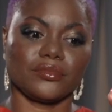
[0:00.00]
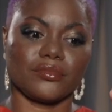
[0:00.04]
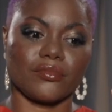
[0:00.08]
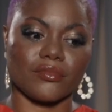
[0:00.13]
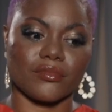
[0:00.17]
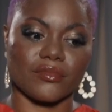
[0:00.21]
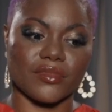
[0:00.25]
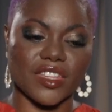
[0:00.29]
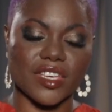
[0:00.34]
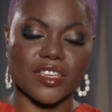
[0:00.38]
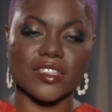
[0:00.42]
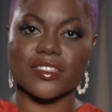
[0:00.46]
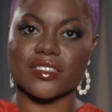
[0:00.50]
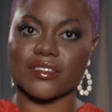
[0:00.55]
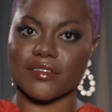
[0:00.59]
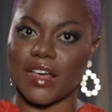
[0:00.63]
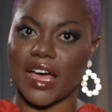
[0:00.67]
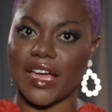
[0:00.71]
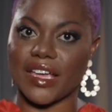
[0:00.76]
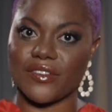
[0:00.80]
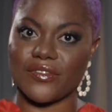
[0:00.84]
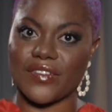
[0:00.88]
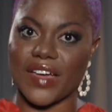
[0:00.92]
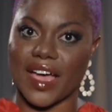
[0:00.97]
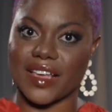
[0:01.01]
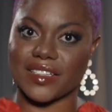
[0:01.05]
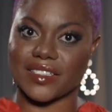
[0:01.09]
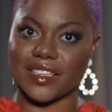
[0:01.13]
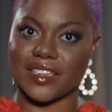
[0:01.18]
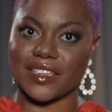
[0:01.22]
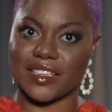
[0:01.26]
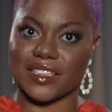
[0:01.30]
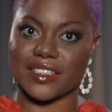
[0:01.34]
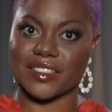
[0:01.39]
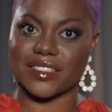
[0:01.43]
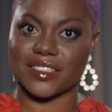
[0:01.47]
this life as it
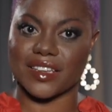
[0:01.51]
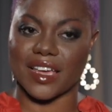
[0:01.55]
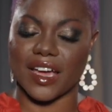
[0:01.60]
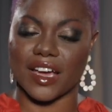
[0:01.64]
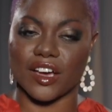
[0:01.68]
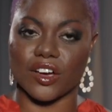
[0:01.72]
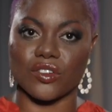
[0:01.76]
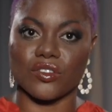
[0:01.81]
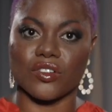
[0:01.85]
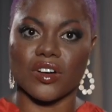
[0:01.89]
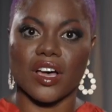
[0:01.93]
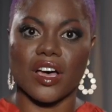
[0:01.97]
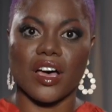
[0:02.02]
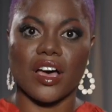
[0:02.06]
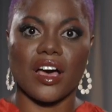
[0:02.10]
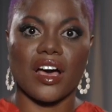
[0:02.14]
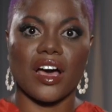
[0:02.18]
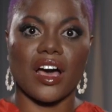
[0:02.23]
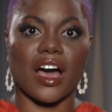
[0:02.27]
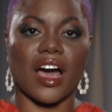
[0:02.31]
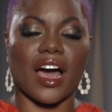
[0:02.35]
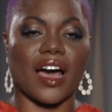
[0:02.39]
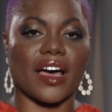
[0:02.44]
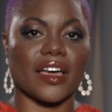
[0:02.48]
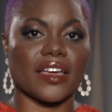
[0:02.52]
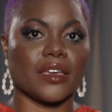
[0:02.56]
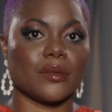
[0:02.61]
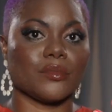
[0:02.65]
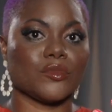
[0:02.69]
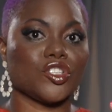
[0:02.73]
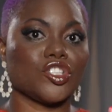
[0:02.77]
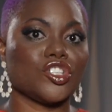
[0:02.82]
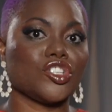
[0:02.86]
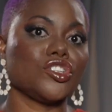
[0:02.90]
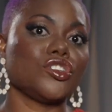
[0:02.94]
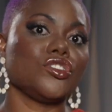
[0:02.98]
is now, I am
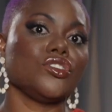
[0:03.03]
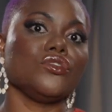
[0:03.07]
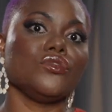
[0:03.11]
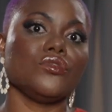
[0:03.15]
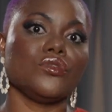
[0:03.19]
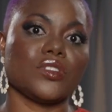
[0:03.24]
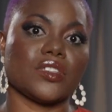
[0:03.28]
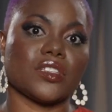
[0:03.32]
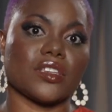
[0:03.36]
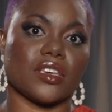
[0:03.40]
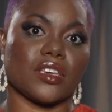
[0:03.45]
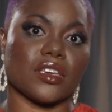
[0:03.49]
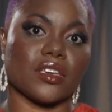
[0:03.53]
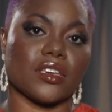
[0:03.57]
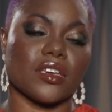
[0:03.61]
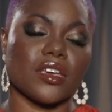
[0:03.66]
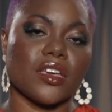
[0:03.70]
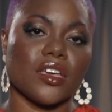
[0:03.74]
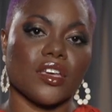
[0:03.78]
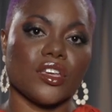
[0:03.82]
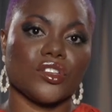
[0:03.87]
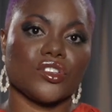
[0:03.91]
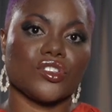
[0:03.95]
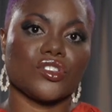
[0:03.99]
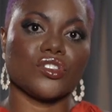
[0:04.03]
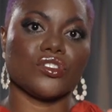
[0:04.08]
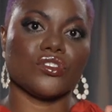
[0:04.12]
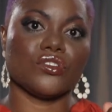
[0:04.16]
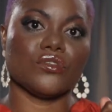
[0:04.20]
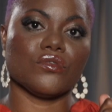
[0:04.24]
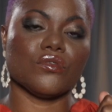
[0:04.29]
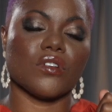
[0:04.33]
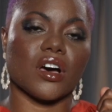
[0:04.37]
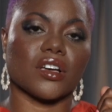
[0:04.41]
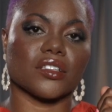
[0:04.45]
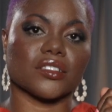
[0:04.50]
choosing
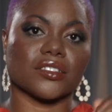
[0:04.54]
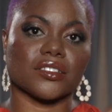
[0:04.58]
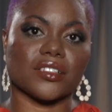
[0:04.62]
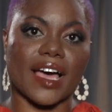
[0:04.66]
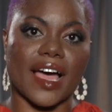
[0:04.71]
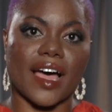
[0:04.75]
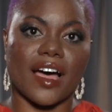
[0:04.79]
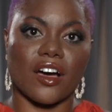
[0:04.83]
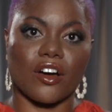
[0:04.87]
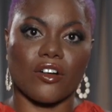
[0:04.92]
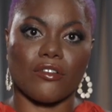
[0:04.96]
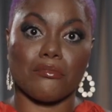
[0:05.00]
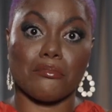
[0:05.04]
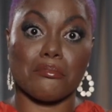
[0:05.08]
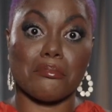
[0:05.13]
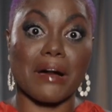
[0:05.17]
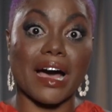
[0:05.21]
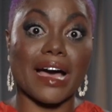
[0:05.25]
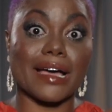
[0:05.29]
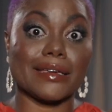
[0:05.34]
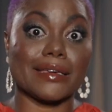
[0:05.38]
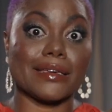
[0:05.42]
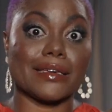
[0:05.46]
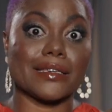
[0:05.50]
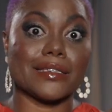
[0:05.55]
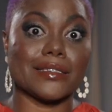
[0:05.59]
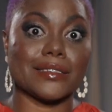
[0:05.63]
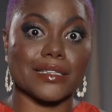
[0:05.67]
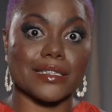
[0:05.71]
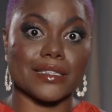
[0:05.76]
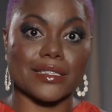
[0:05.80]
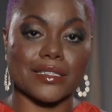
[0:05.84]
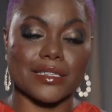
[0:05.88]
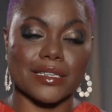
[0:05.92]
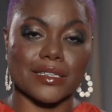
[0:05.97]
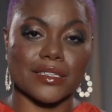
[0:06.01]
to allow my
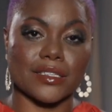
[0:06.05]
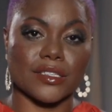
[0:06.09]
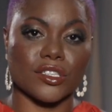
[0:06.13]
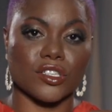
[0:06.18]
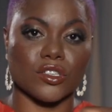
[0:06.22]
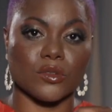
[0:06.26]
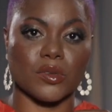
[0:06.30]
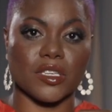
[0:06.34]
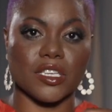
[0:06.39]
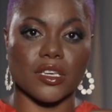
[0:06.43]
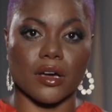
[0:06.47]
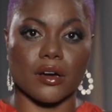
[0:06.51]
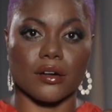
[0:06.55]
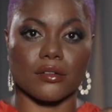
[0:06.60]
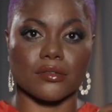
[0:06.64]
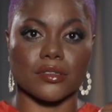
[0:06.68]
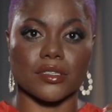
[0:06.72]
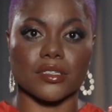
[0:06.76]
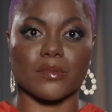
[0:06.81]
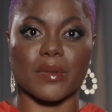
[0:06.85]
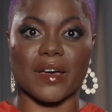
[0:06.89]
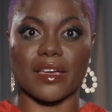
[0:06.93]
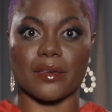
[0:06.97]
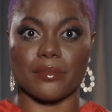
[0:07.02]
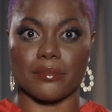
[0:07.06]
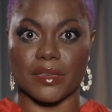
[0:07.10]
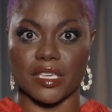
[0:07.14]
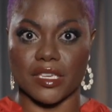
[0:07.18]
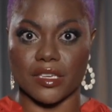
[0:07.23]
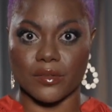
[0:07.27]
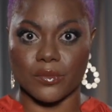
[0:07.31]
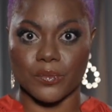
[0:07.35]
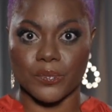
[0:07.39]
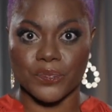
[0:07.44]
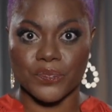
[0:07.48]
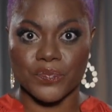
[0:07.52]
existence to be owned by me.